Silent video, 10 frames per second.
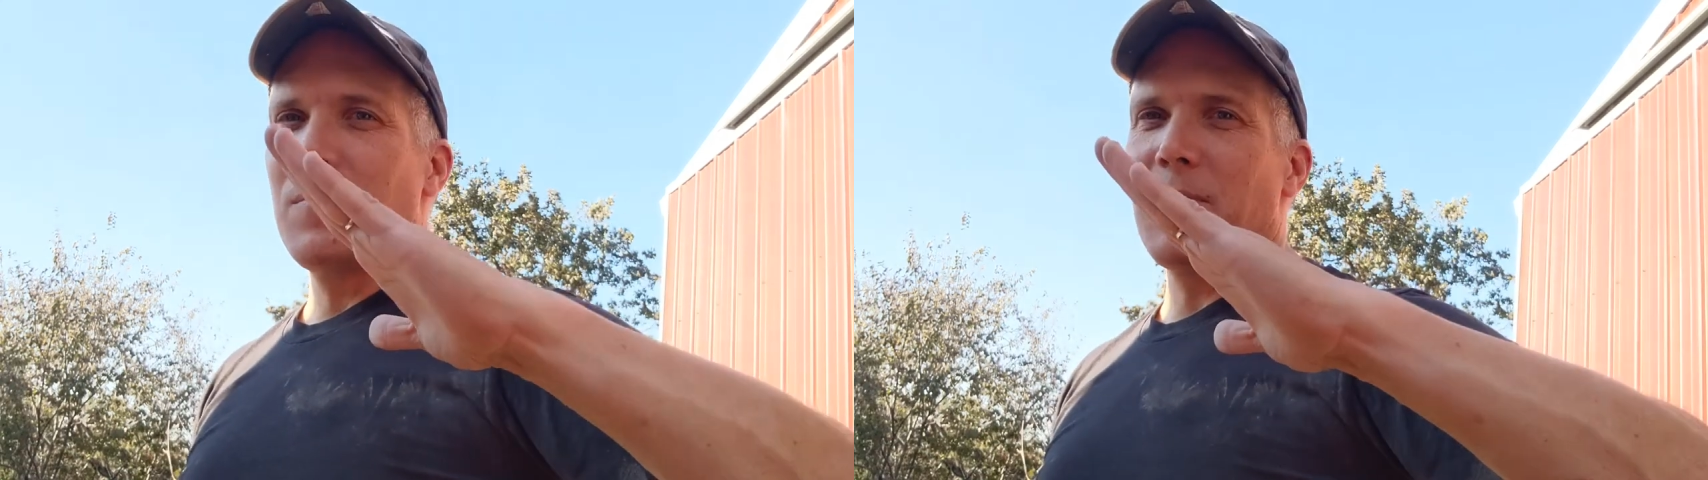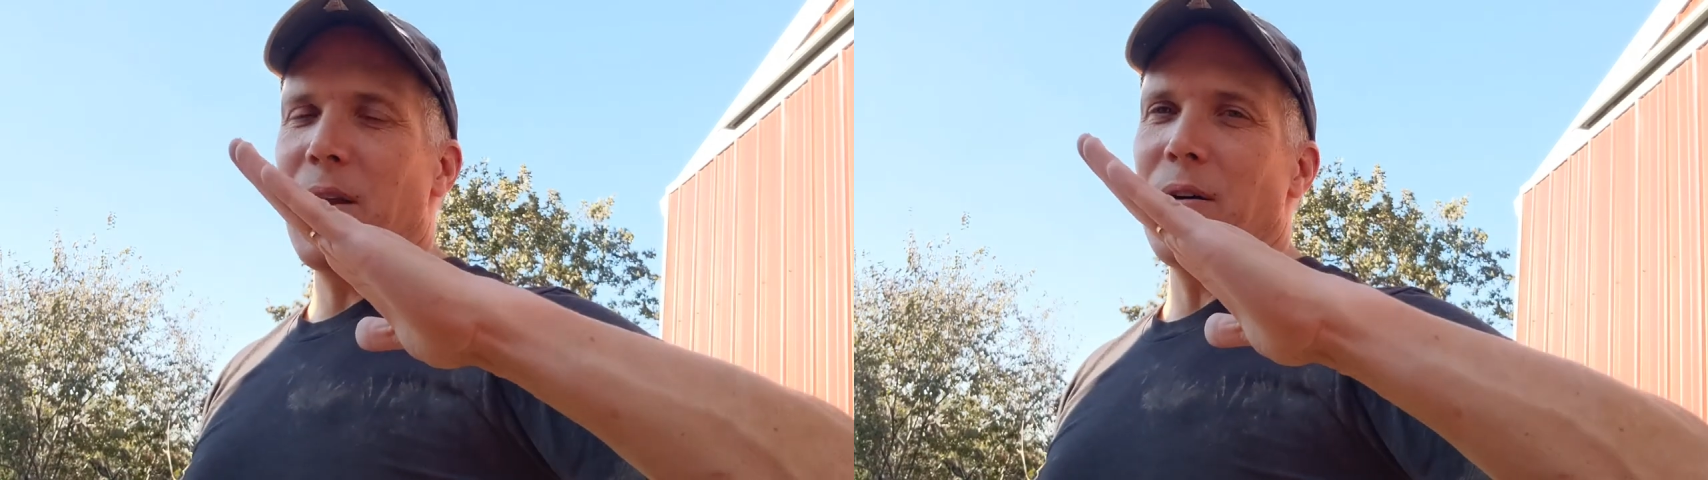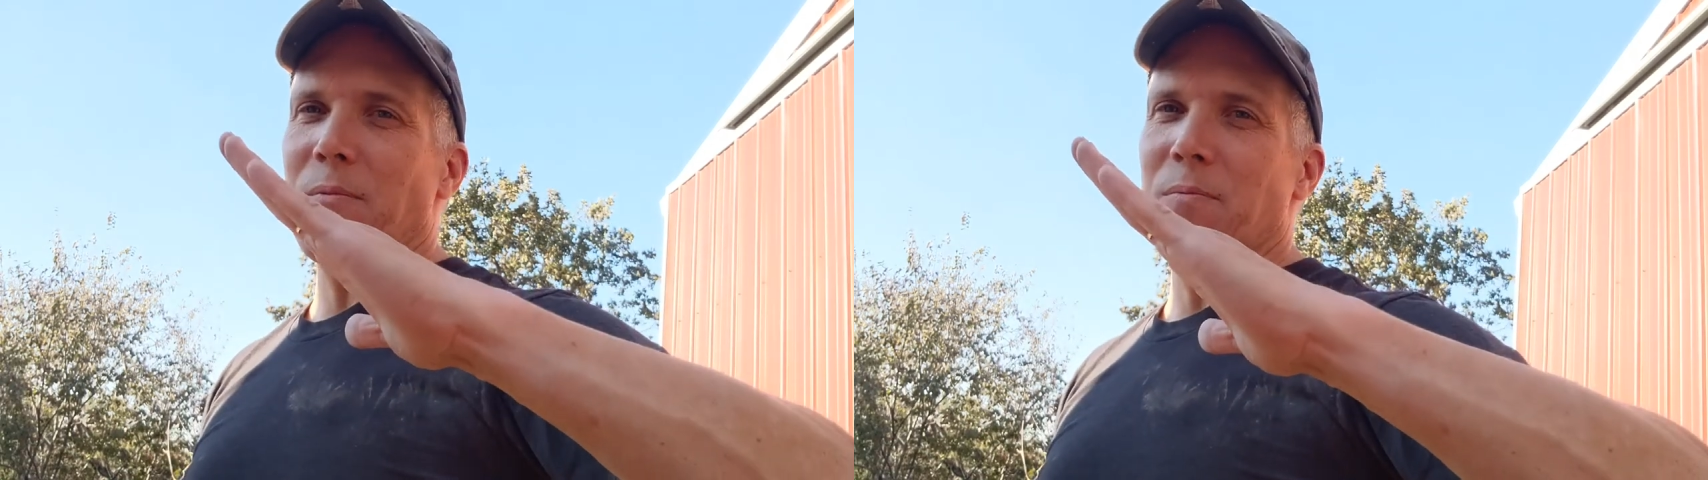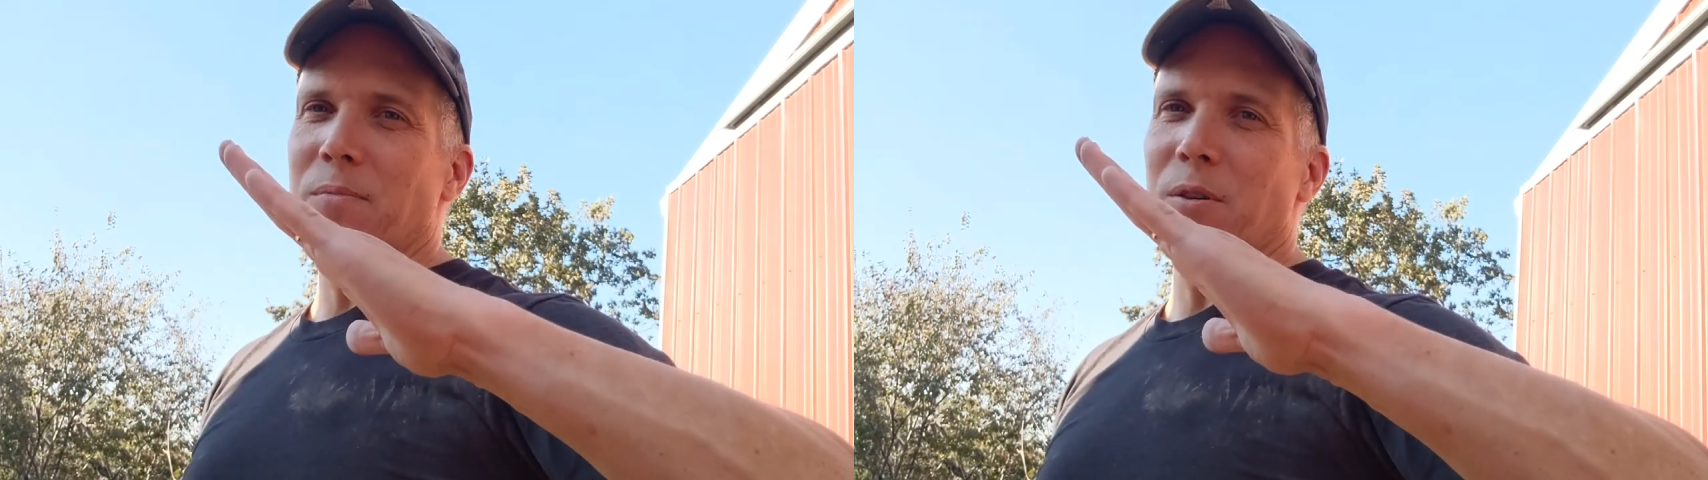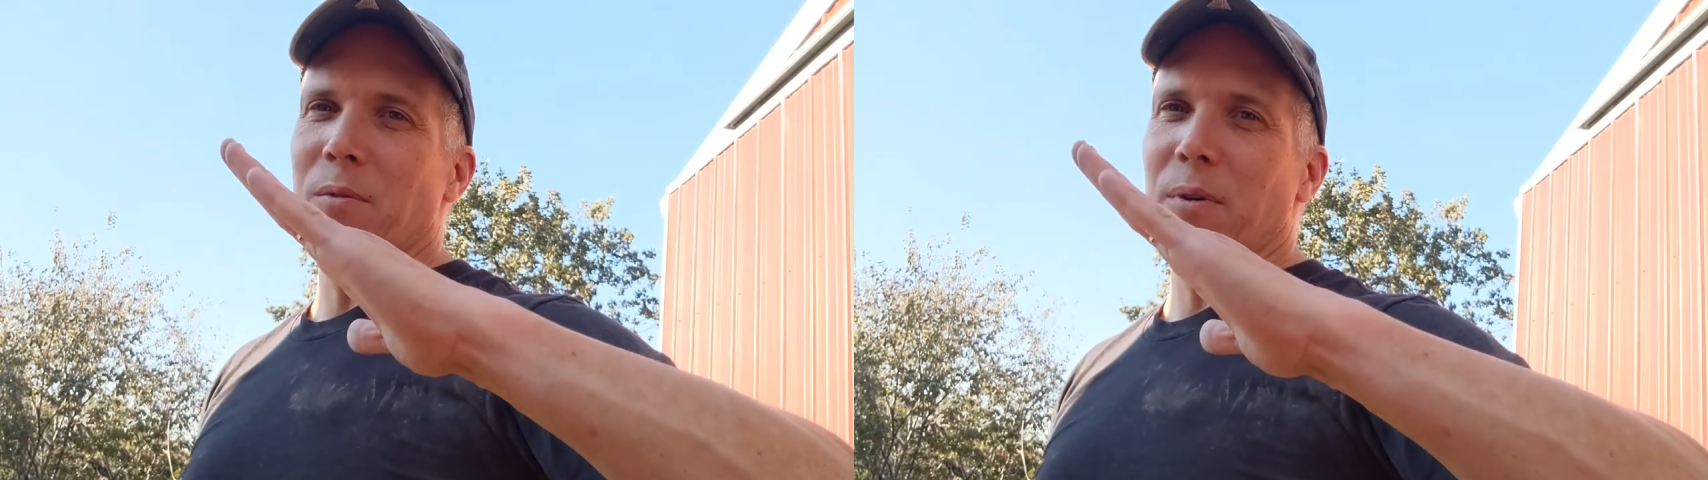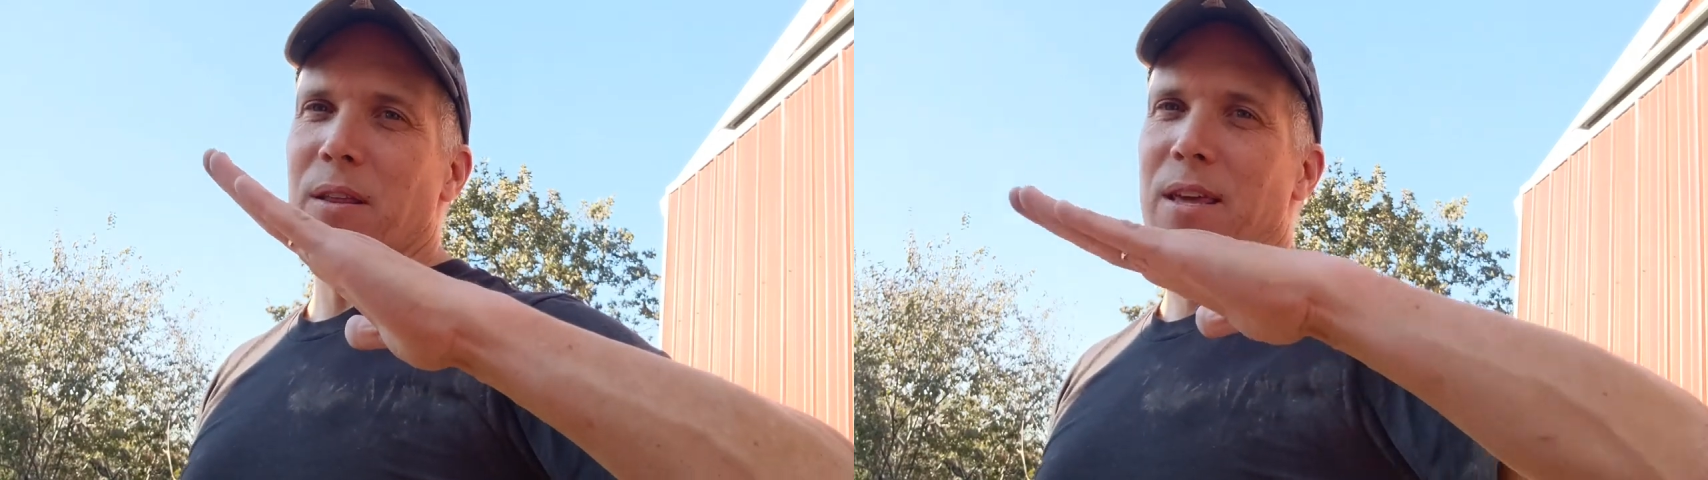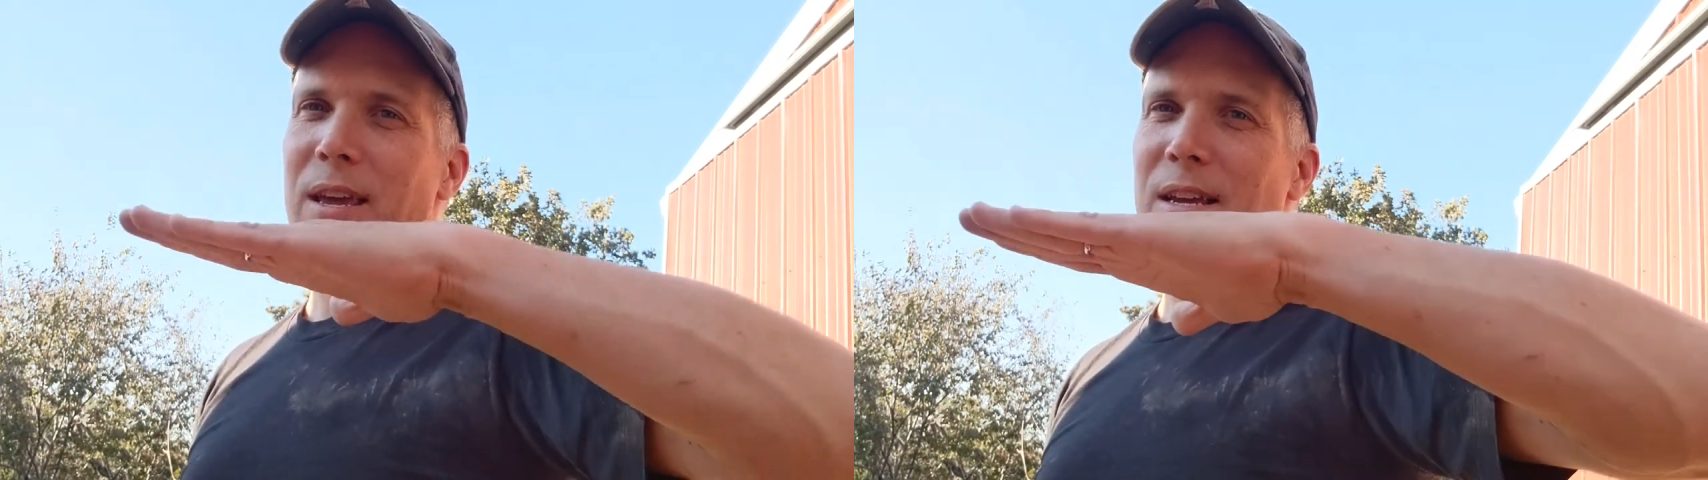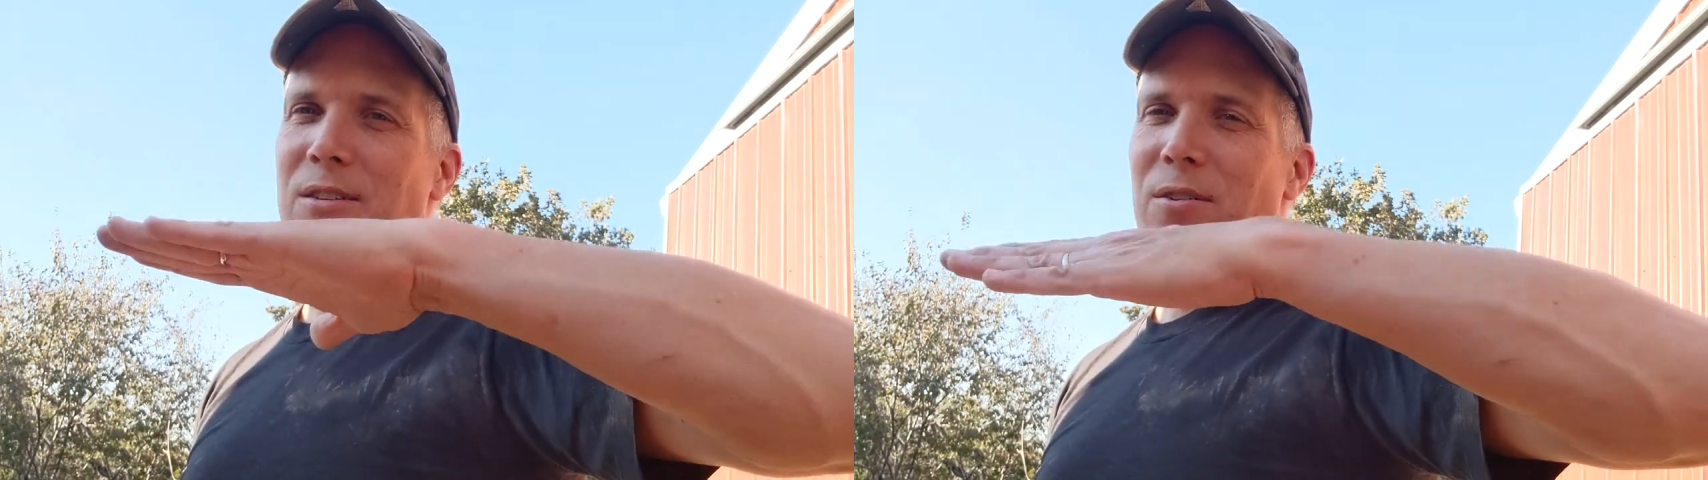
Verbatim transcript: you know, doing one of these